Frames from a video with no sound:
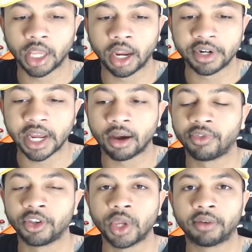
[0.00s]
Every now
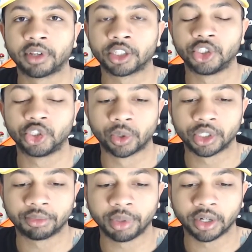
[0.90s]
and then you have like a
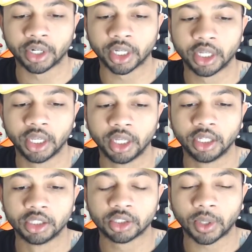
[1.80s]
George appearing.
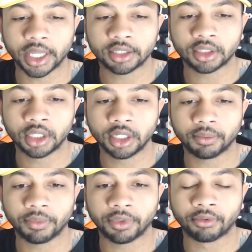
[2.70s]
So I guess the
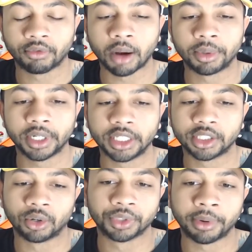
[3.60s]
Robert is
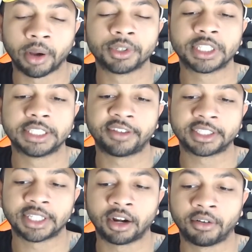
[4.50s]
an old name. I was going to say
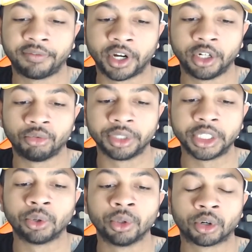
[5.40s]
that's not a very
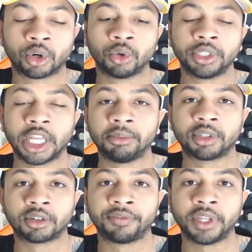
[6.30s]
regal or old name
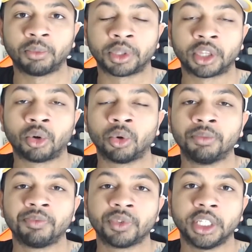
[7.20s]
to fit with the
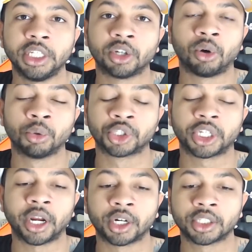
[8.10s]
whole, he's an older
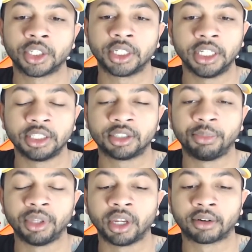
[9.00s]
character and he's
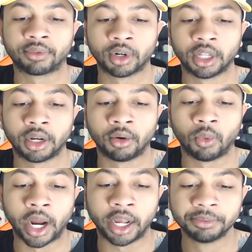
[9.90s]
been there for a
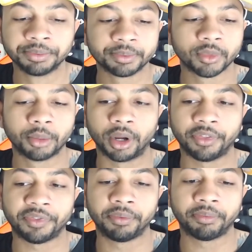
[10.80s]
while. But
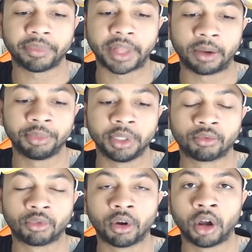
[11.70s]
that would be
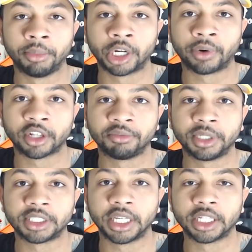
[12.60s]
incorrect of
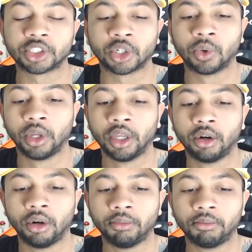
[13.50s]
me saying it. So
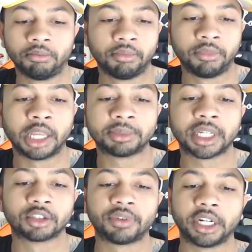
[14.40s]
name
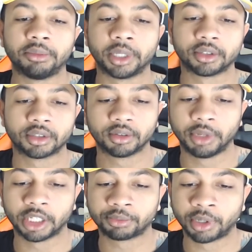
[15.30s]
sounds fine to me.
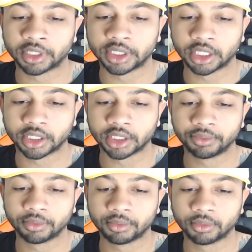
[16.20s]
Makes perfect sense.
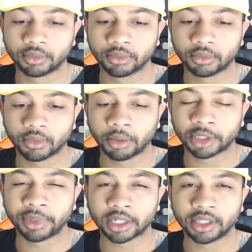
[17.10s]
I'm
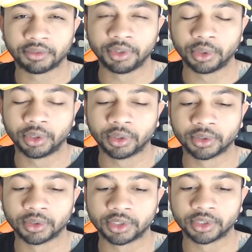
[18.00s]
expecting a few of those
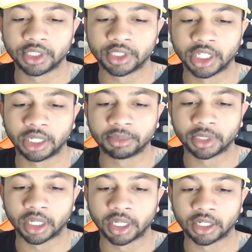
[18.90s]
names, honestly,
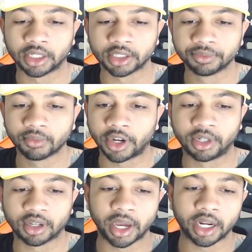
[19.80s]
now that I'm
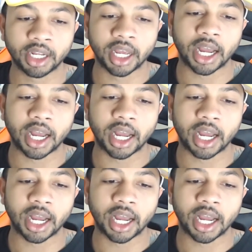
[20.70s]
talking about it.